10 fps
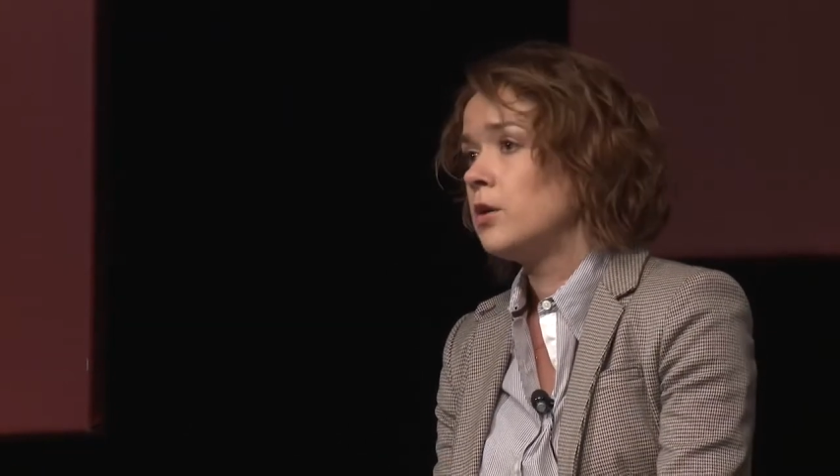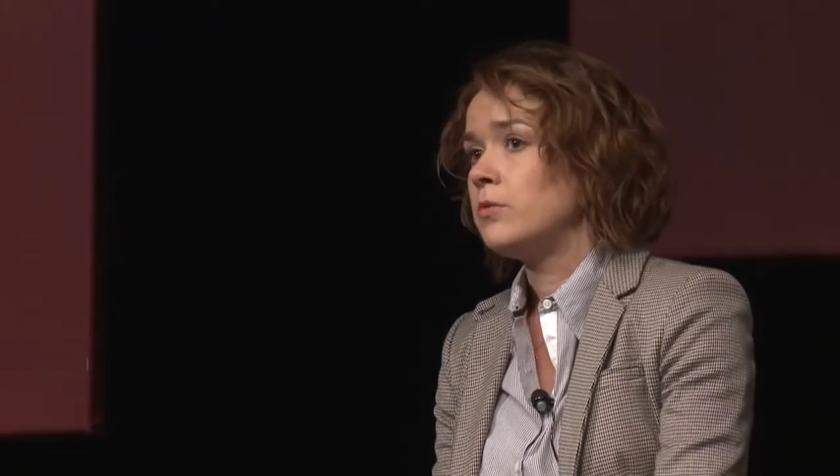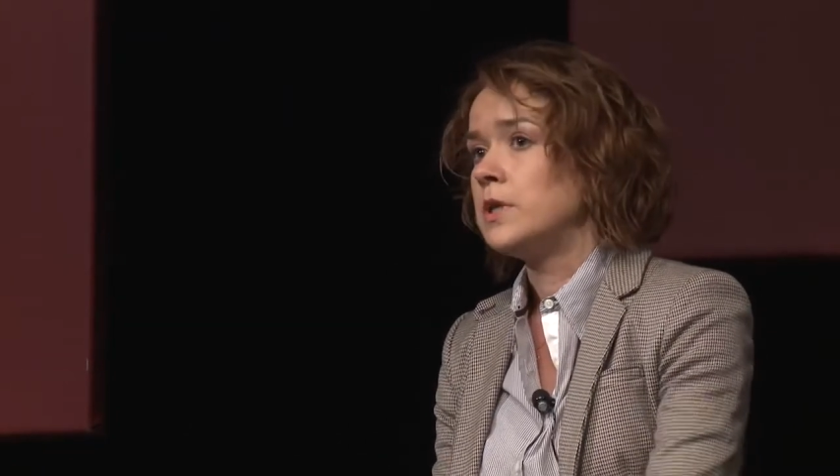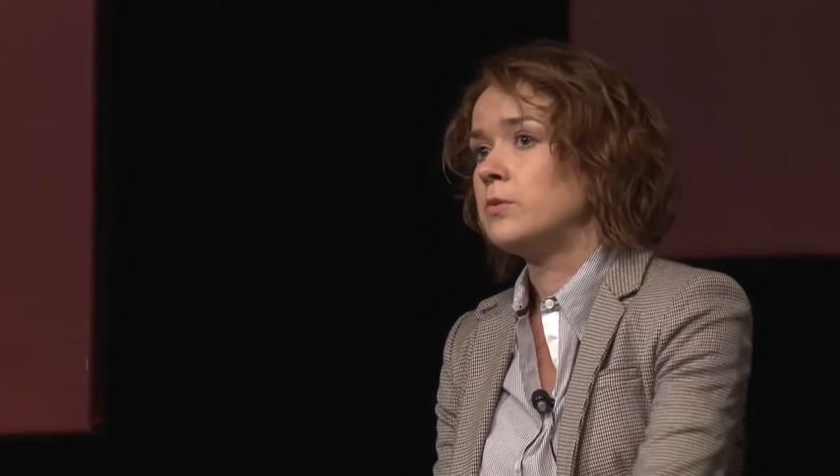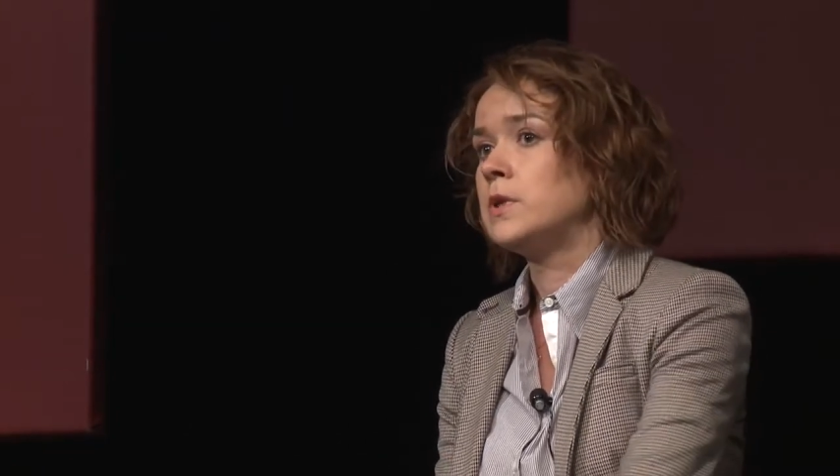
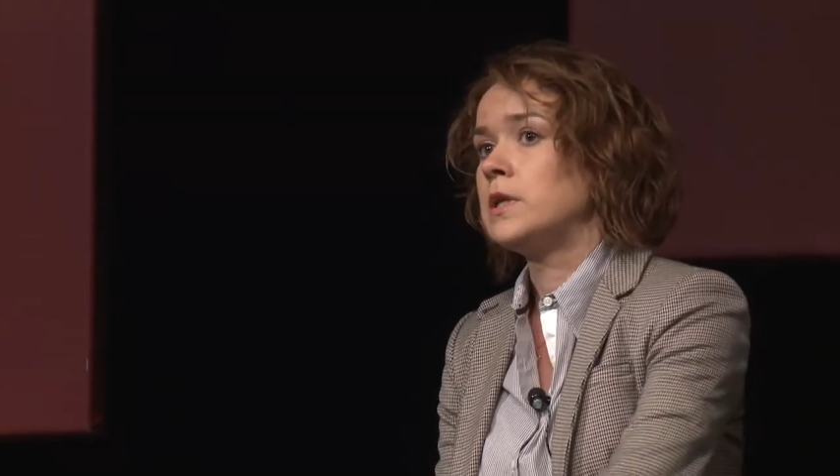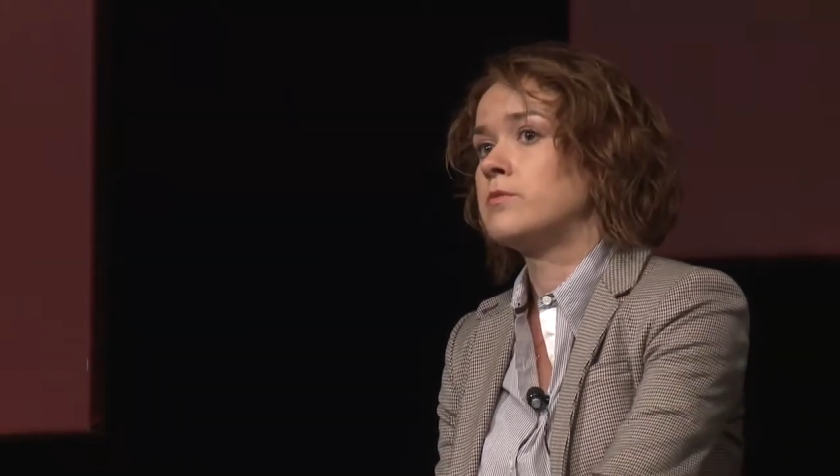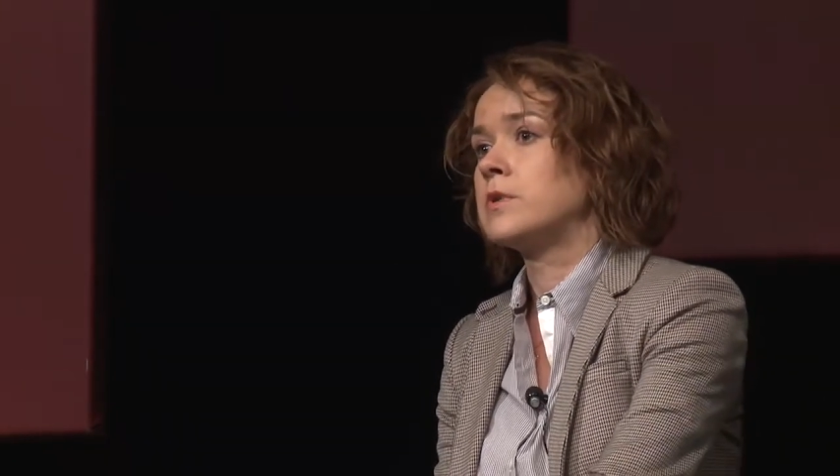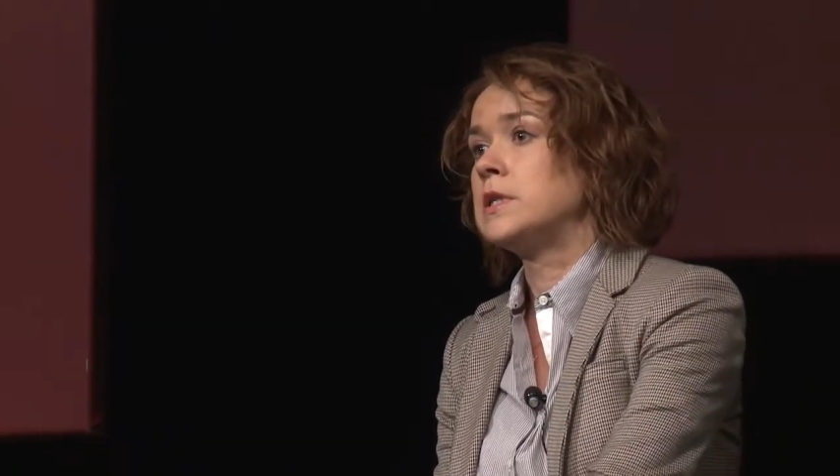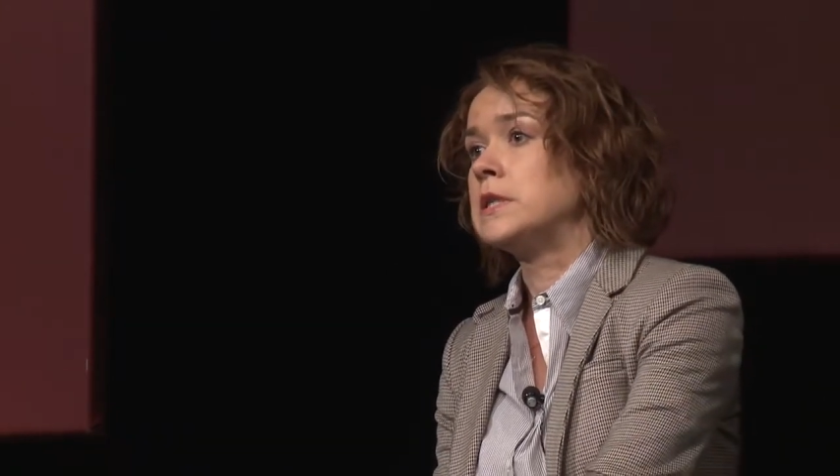we
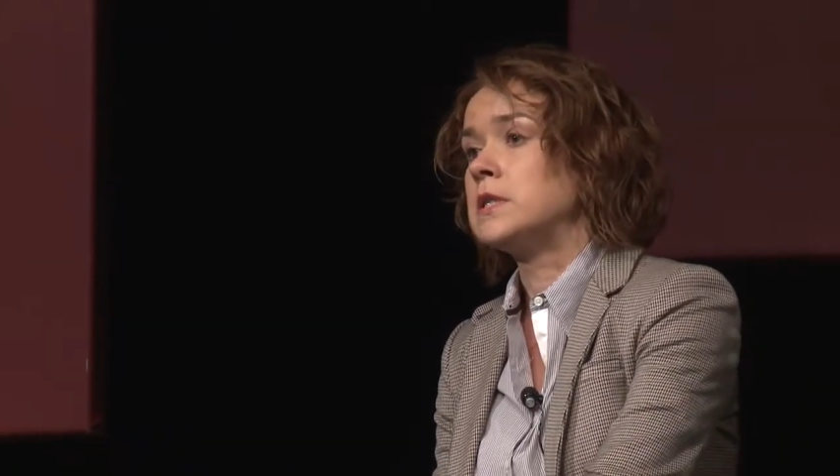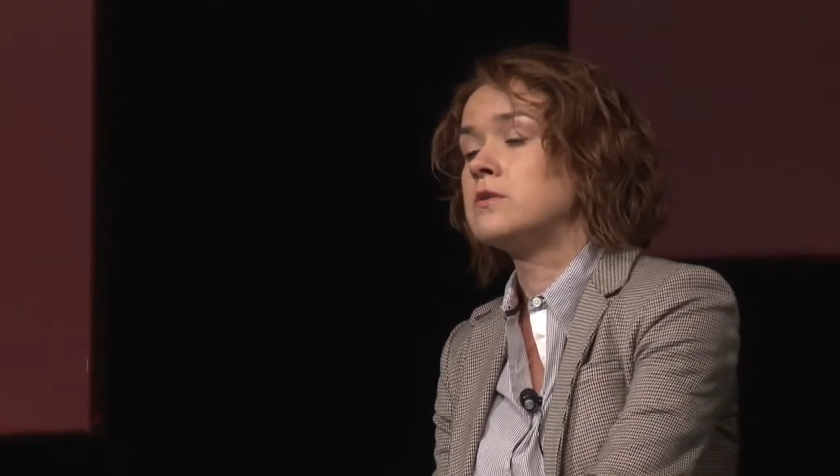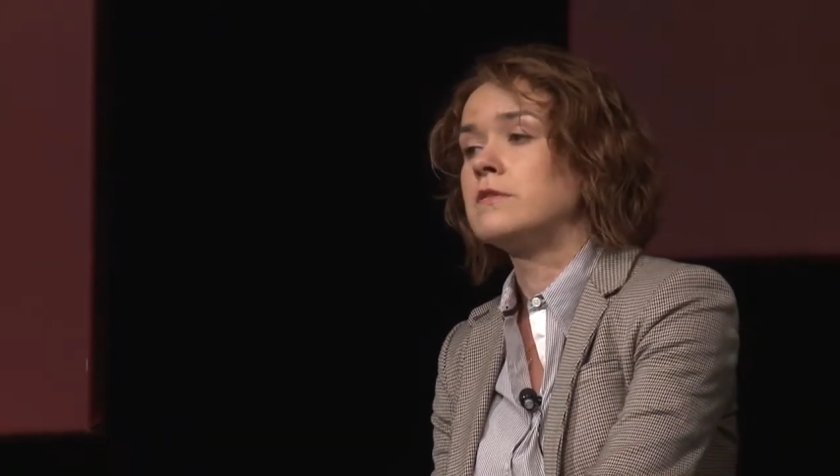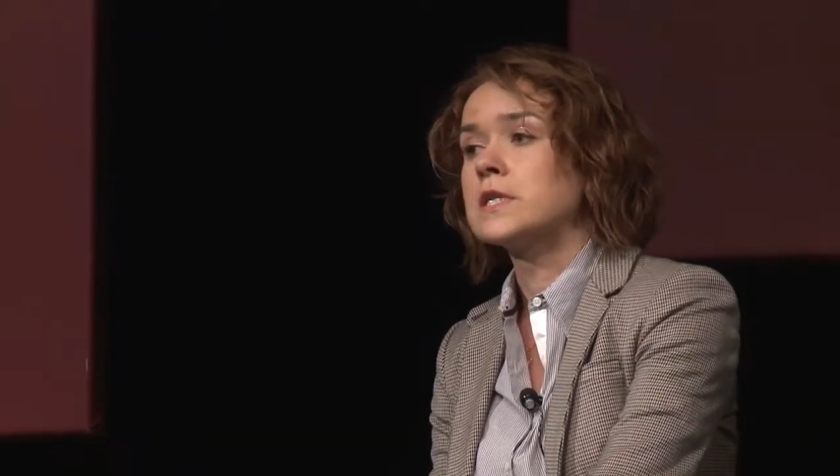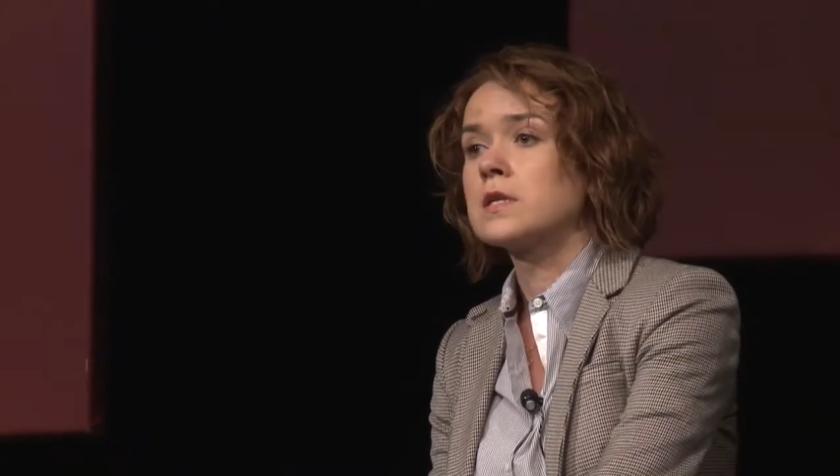really need to
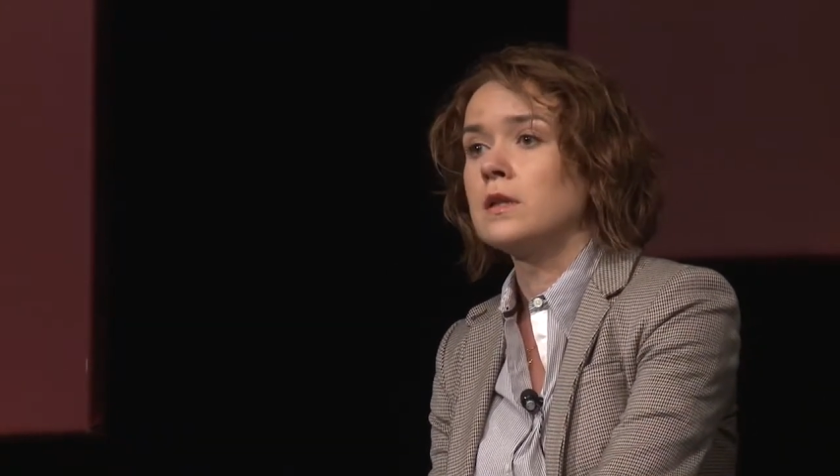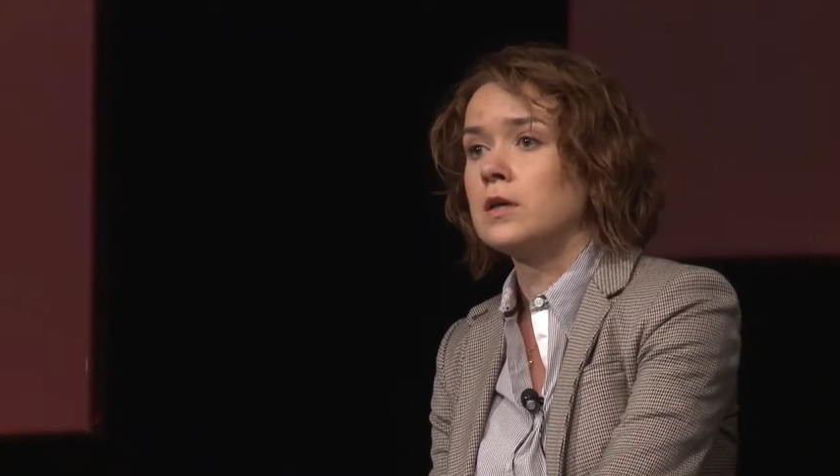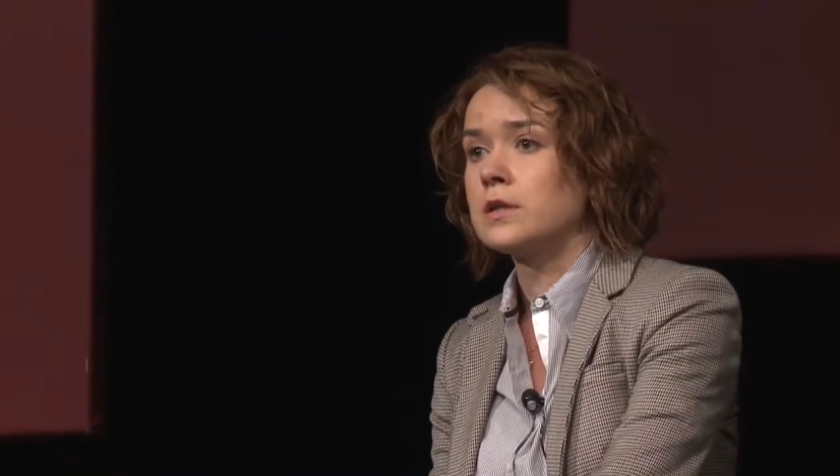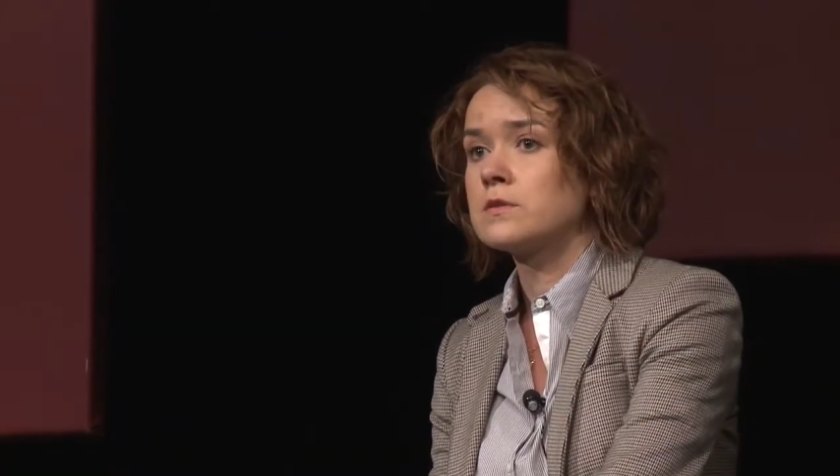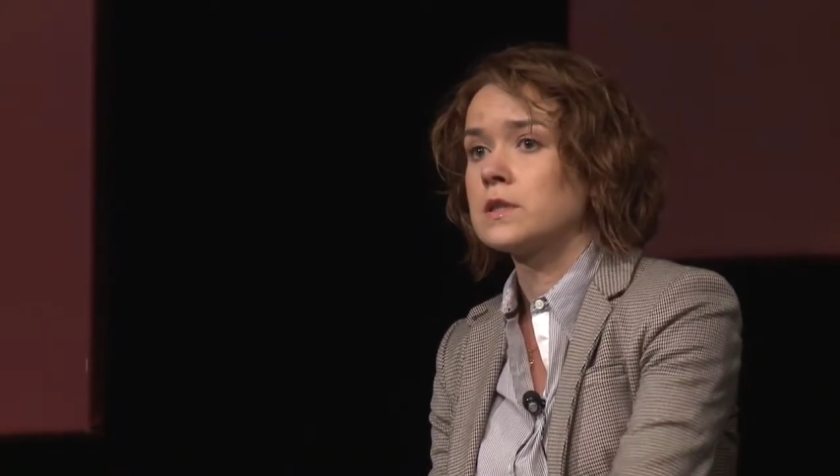invest a
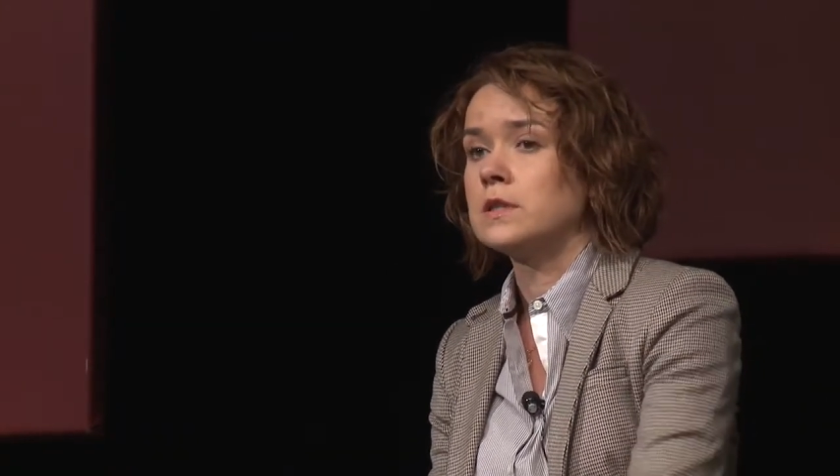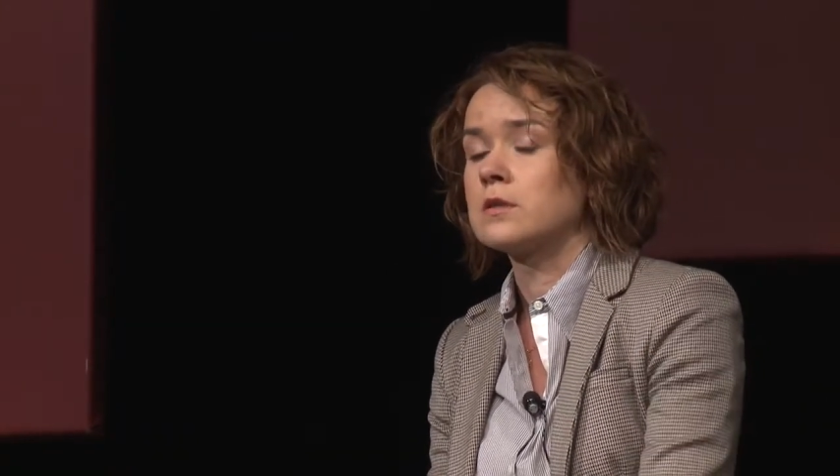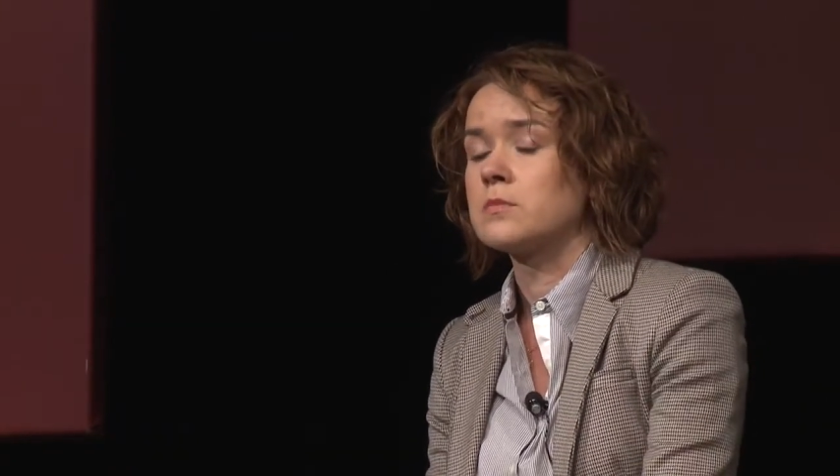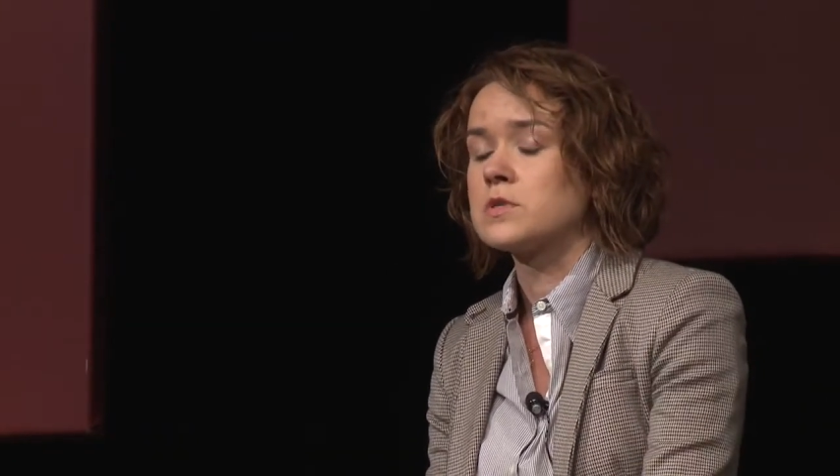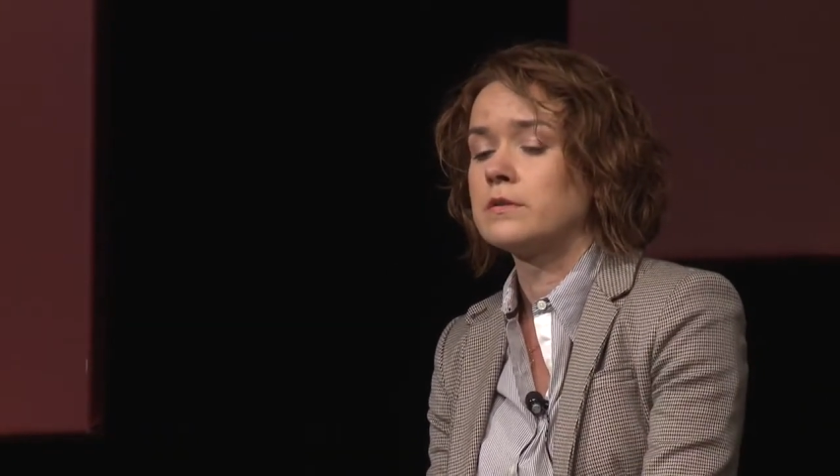lot in
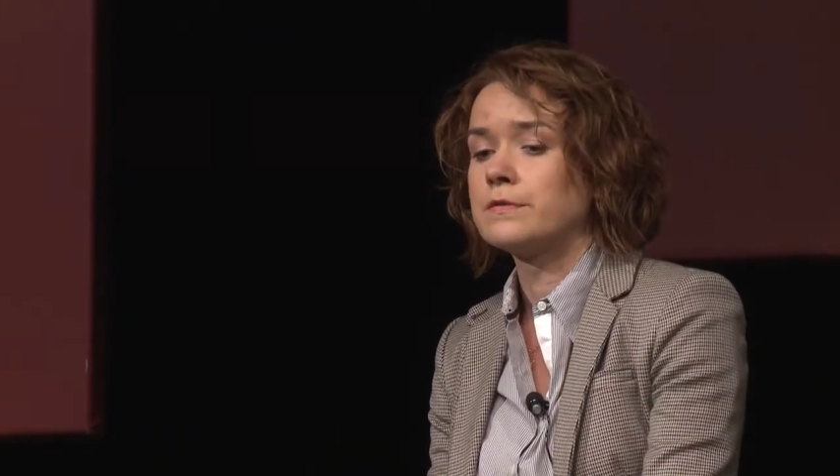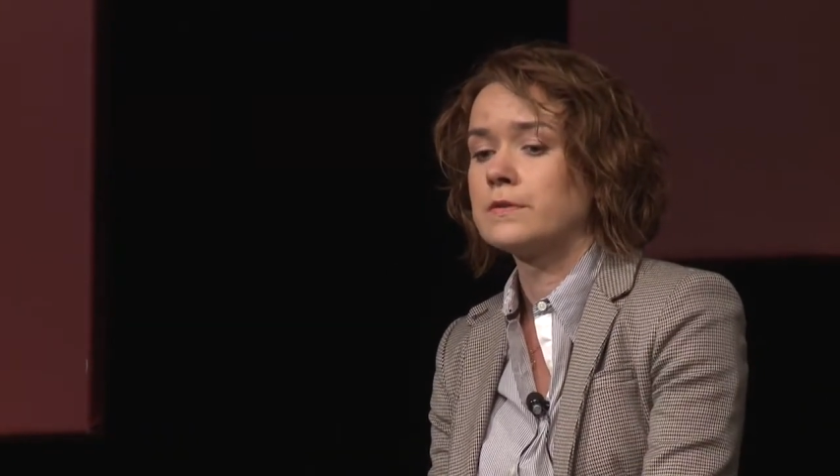terms of